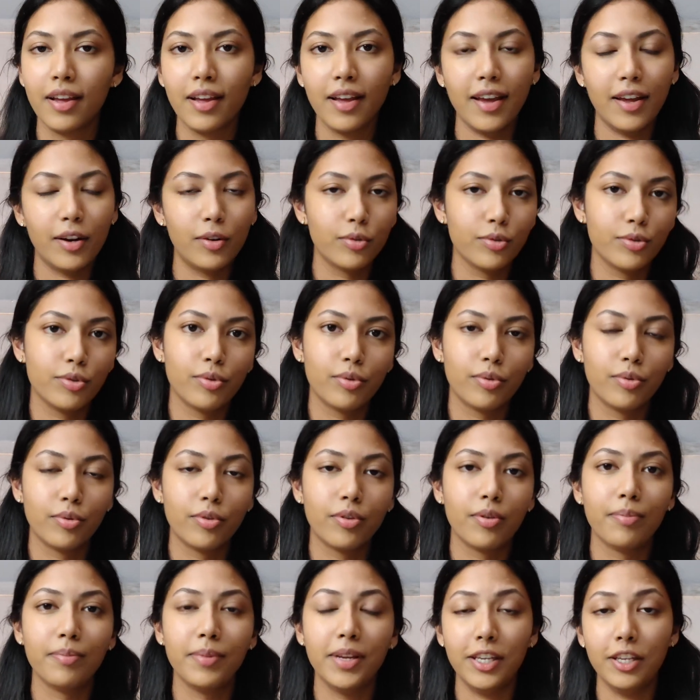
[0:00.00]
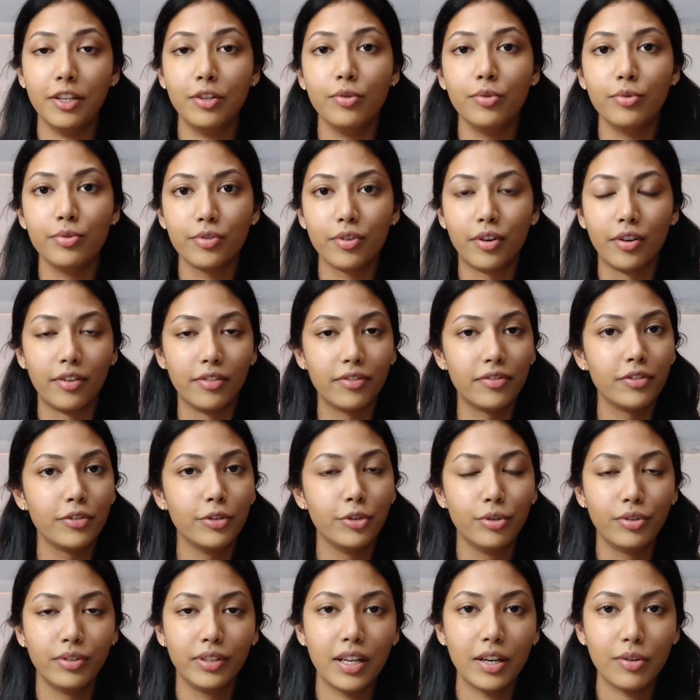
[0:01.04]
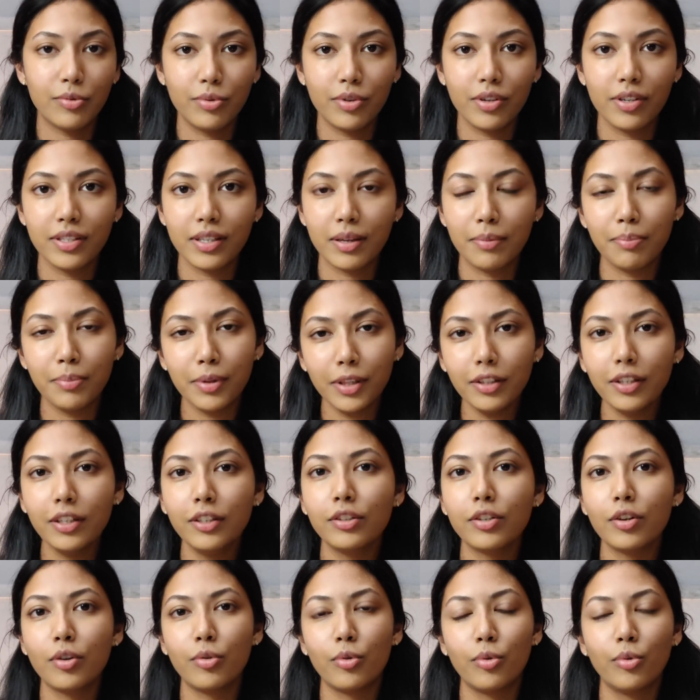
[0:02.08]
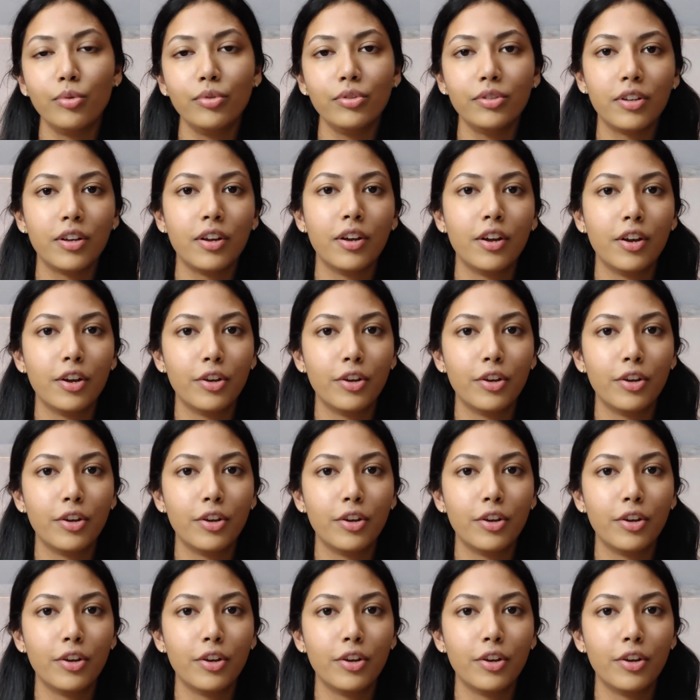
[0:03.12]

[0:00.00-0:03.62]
and also making use of neural networks and building their own